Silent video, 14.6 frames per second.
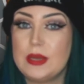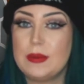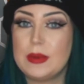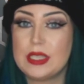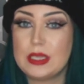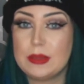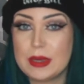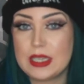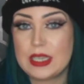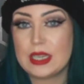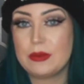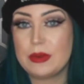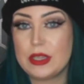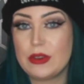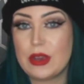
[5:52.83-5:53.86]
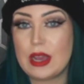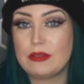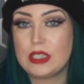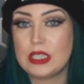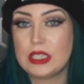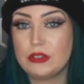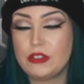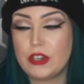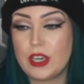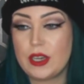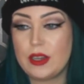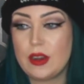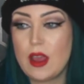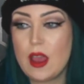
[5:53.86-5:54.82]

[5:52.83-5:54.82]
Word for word: especially when you have children,